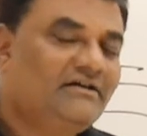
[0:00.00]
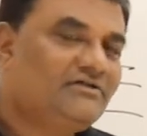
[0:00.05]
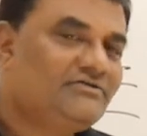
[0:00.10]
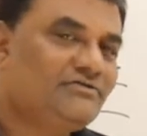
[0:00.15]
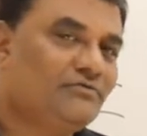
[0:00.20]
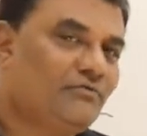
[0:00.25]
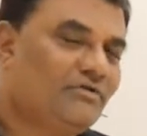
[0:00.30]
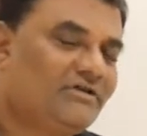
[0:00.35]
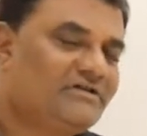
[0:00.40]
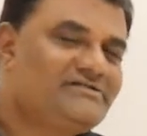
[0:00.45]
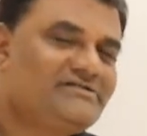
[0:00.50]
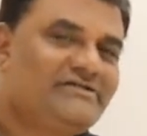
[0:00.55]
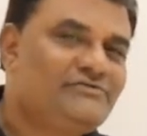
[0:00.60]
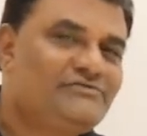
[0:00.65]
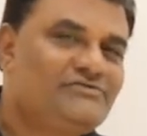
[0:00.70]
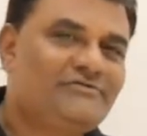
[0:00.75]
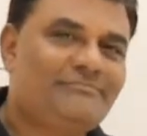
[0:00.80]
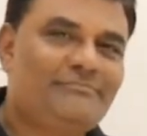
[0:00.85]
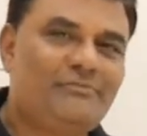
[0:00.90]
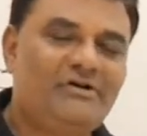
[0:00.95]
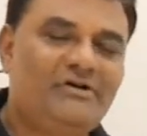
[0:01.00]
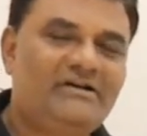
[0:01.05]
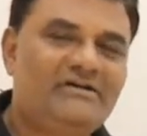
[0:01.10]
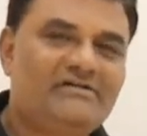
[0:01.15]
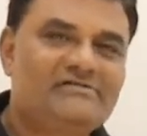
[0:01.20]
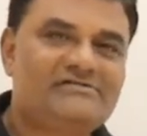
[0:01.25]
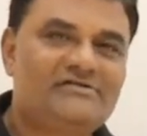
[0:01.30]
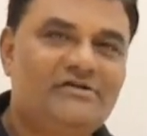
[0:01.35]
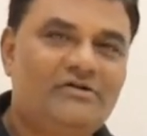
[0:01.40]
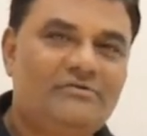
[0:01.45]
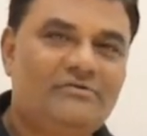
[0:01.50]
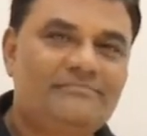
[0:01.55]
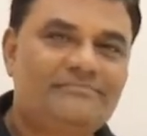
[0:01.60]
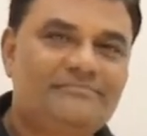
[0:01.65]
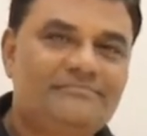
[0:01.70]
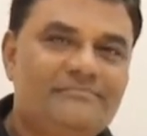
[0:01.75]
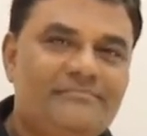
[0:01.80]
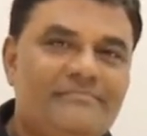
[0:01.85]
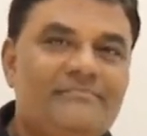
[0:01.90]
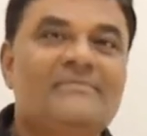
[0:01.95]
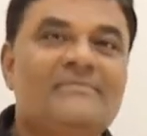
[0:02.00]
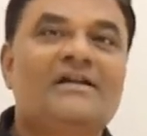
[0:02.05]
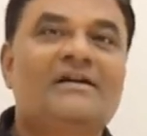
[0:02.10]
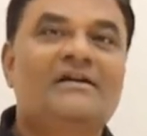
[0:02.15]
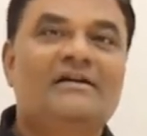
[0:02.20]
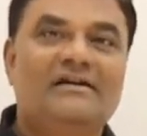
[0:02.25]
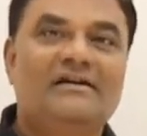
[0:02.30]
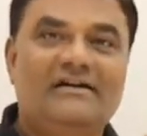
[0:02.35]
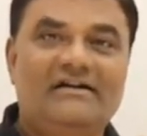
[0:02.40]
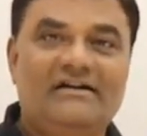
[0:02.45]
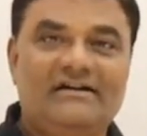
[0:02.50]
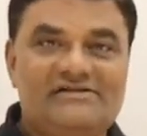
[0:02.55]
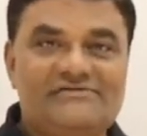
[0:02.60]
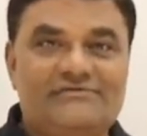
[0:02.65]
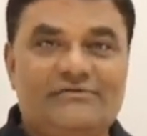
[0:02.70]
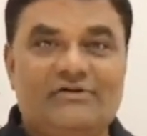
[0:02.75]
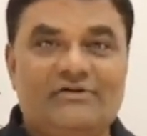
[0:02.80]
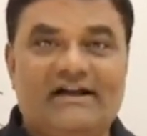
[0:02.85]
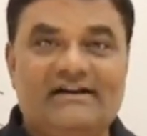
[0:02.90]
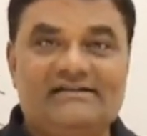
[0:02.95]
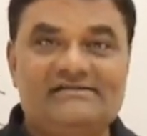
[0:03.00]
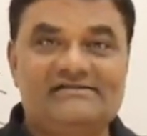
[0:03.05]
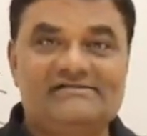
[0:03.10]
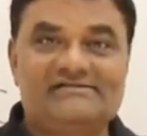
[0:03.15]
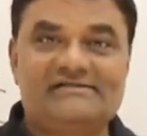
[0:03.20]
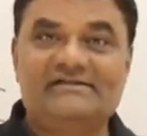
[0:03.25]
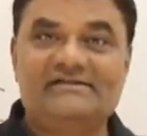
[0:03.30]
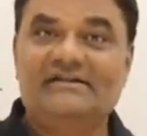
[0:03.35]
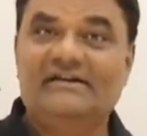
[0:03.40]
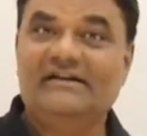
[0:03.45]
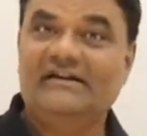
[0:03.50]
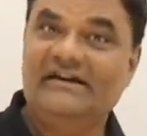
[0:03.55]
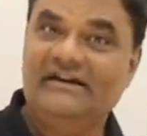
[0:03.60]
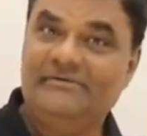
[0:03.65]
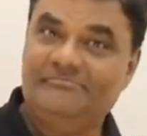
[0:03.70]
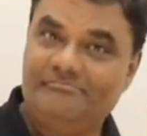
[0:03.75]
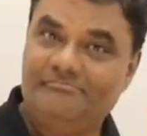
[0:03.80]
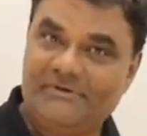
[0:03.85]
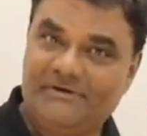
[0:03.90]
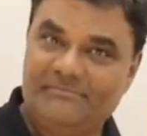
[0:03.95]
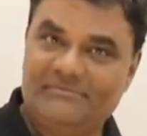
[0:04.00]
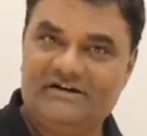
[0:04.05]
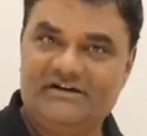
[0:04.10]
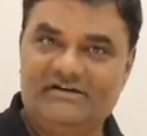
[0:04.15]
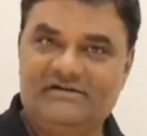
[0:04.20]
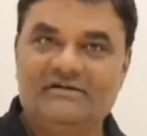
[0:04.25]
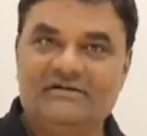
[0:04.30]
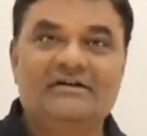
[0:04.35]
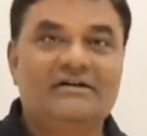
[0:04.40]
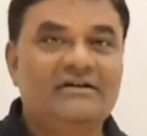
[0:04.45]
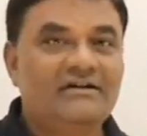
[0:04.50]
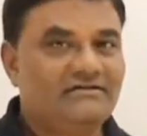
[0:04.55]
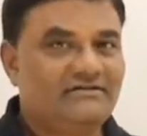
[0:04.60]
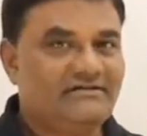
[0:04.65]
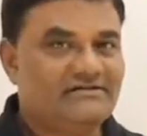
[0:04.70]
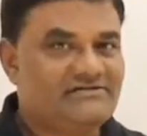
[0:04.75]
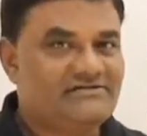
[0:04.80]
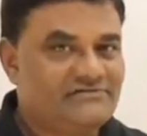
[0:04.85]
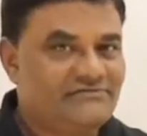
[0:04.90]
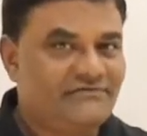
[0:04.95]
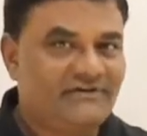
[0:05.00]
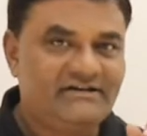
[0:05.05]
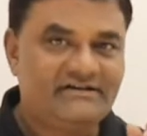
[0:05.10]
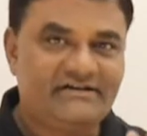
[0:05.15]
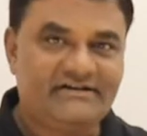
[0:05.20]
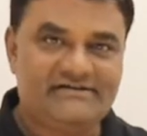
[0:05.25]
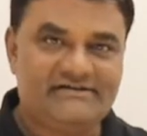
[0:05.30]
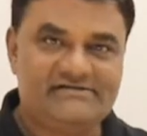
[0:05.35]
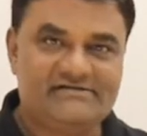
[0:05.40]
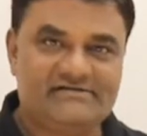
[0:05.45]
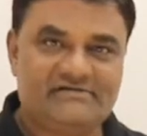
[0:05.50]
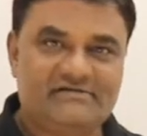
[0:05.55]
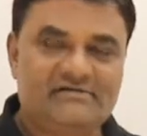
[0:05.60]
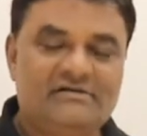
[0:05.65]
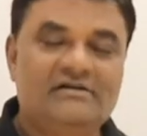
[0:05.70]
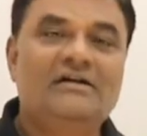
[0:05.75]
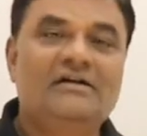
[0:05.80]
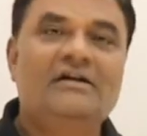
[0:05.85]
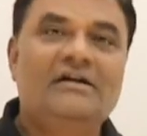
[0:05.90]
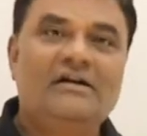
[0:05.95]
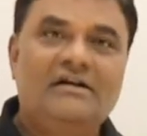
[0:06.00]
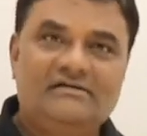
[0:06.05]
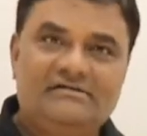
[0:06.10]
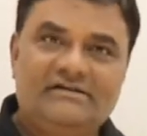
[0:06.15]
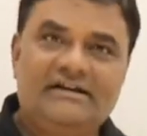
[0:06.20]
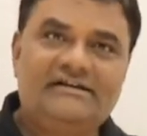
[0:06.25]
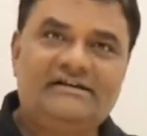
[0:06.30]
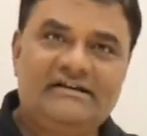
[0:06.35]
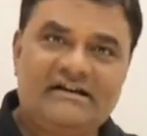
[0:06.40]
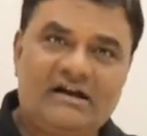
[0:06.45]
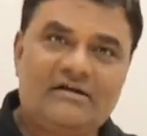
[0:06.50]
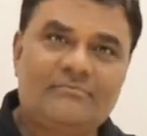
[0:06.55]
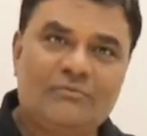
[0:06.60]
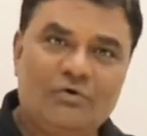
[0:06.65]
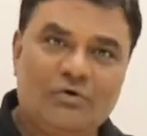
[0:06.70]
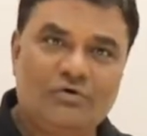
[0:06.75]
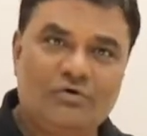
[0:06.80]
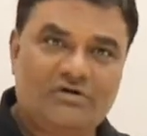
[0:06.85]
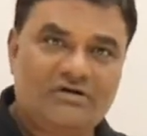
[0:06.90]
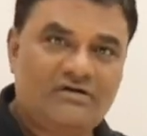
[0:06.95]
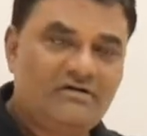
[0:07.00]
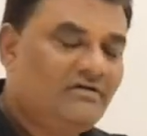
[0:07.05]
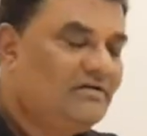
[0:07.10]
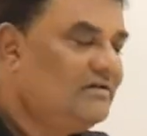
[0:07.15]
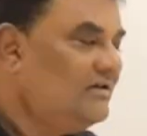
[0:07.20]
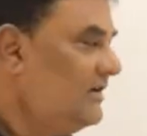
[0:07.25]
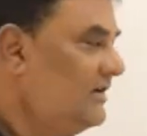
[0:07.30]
So what is the use of pointers now? It is for accessing heap memory. This is one reason. Then there are more.